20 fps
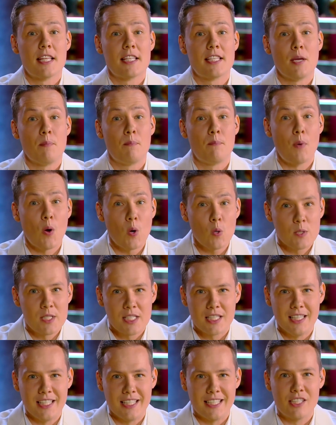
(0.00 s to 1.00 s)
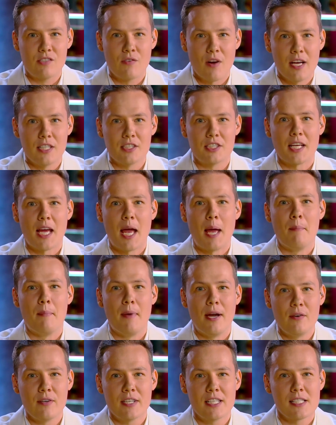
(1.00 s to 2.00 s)
supposedly grant
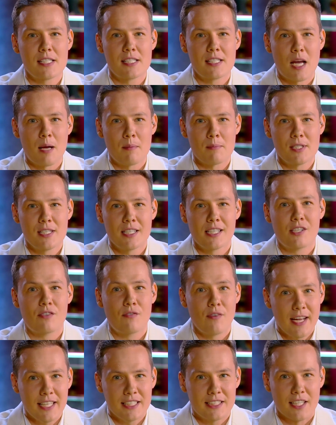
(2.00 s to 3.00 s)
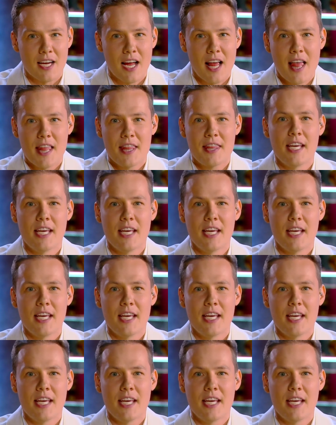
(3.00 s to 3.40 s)
America something greater